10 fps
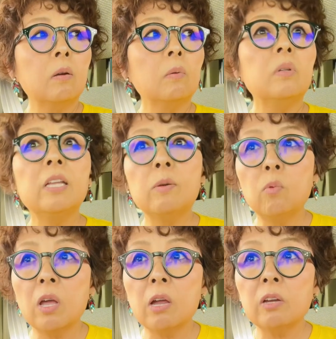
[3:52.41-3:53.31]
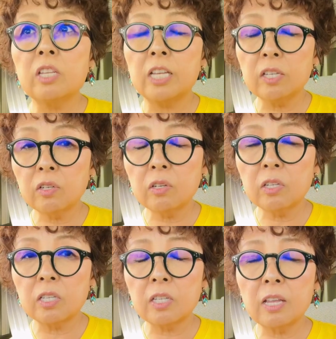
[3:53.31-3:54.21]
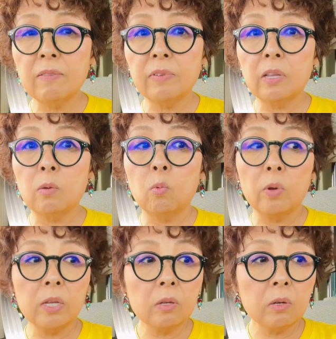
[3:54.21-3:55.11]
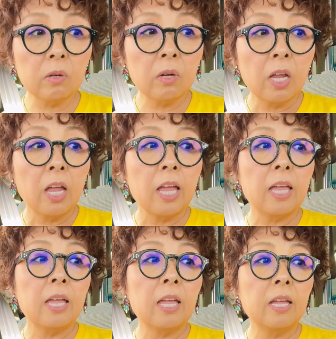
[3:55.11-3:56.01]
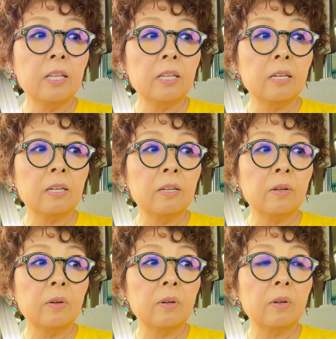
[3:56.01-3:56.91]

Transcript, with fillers: only wear t-shirts even in winter and uh,